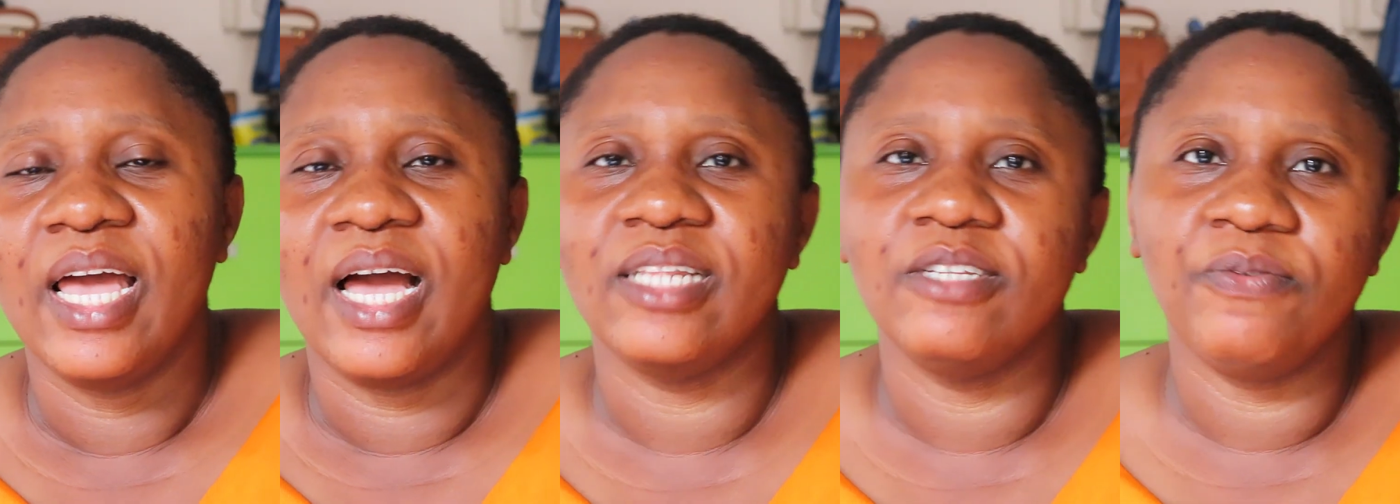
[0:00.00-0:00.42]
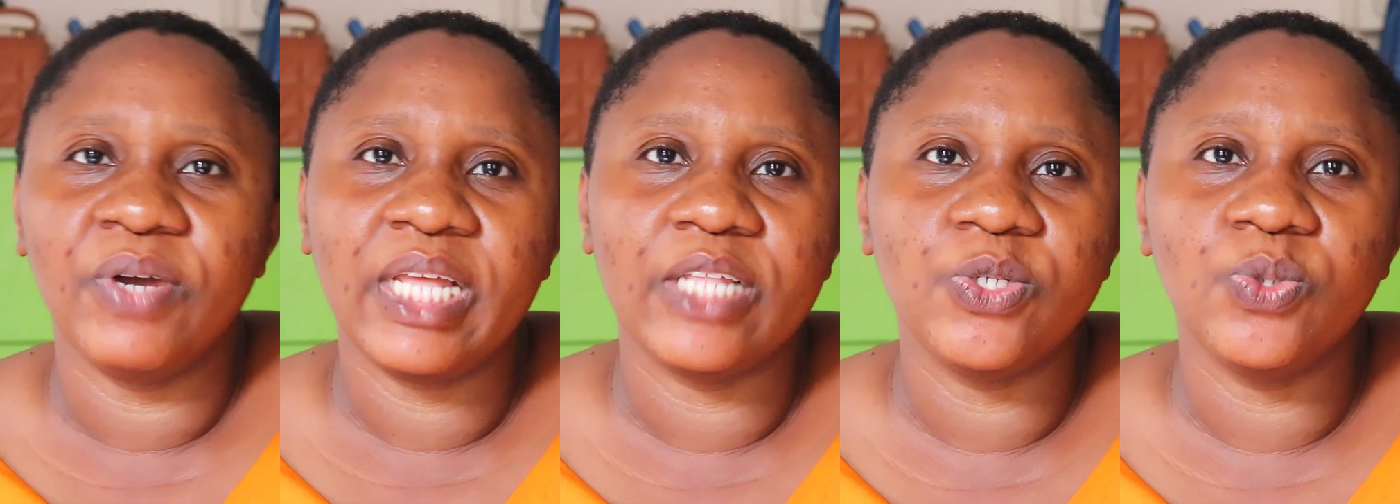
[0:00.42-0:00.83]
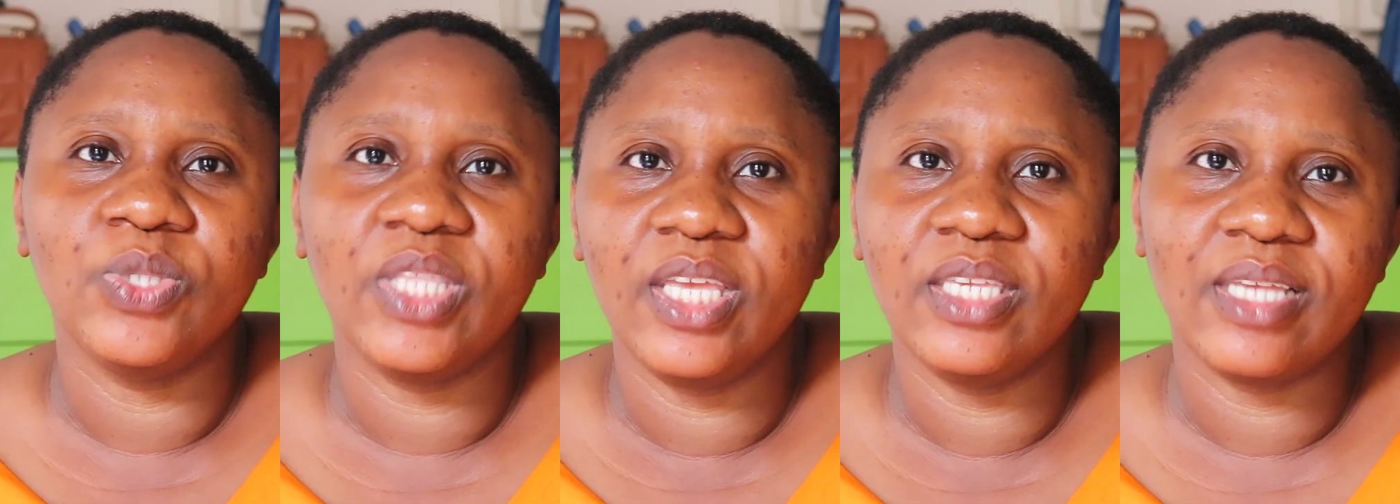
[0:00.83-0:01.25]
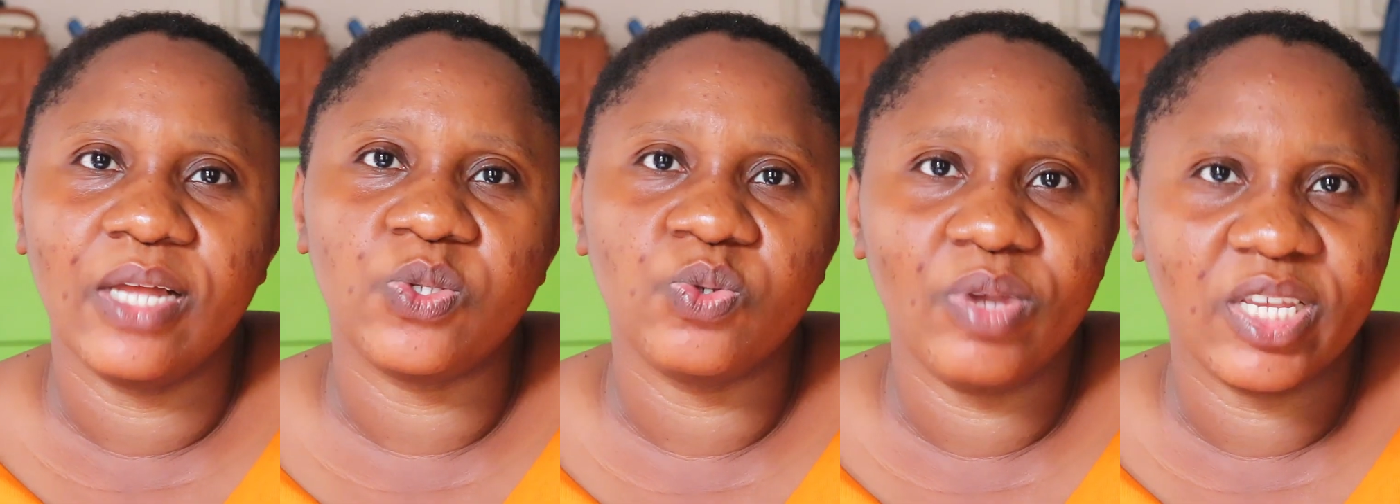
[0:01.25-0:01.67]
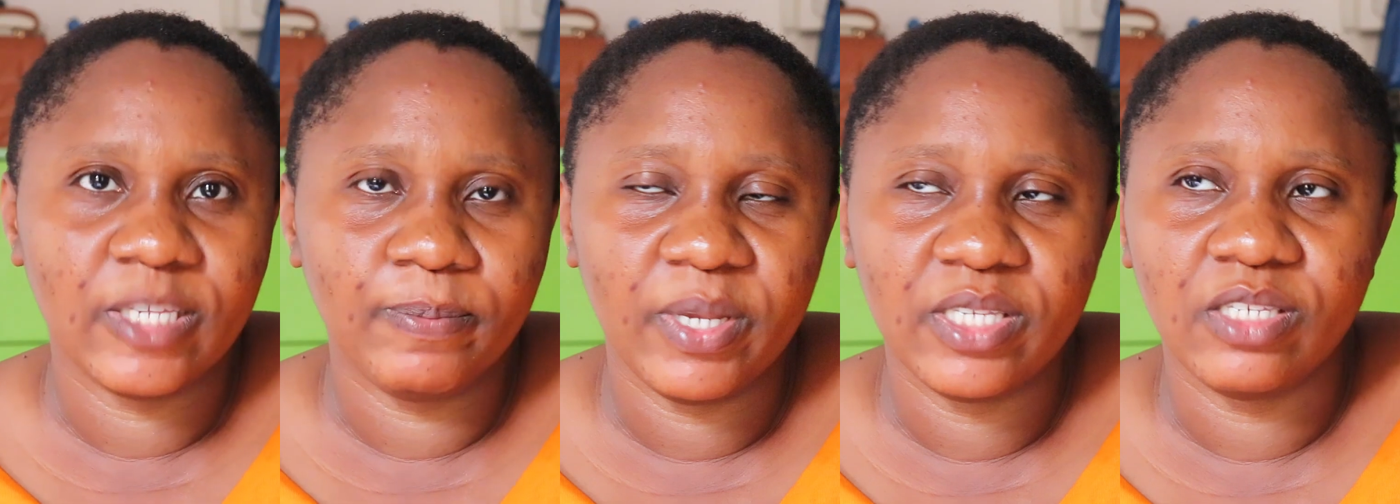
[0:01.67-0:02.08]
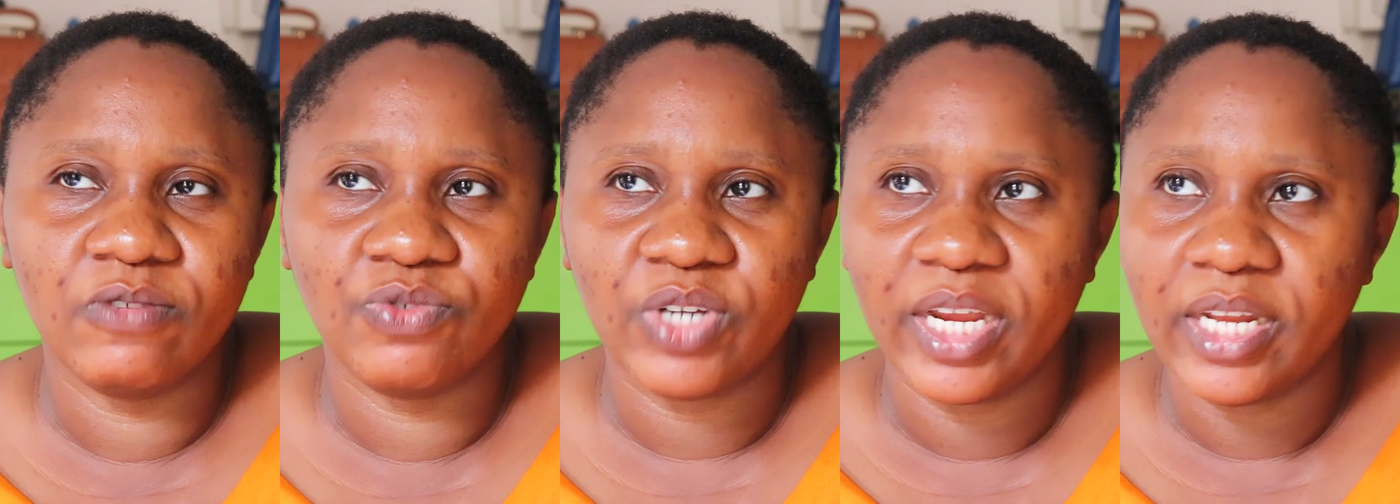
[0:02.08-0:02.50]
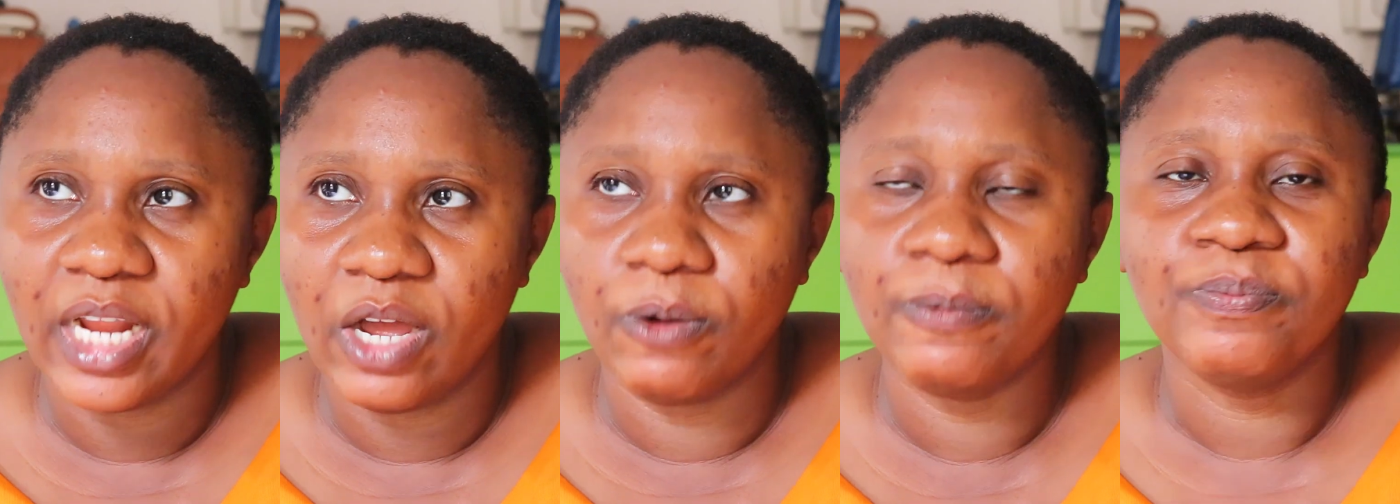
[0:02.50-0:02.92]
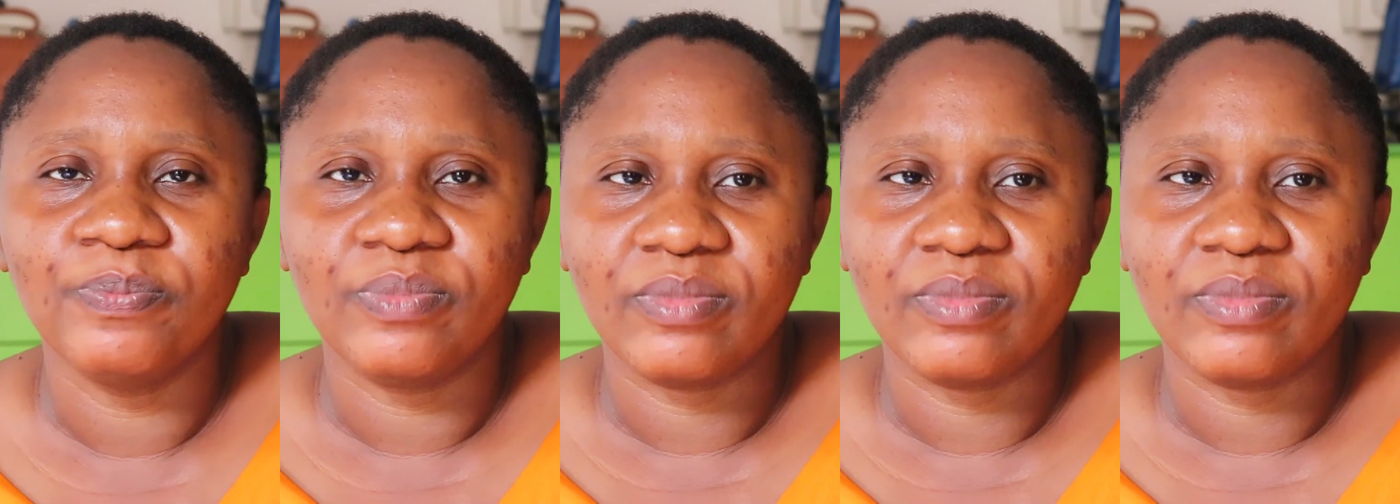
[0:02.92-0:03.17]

and the fact that, you know, things are too expensive right now,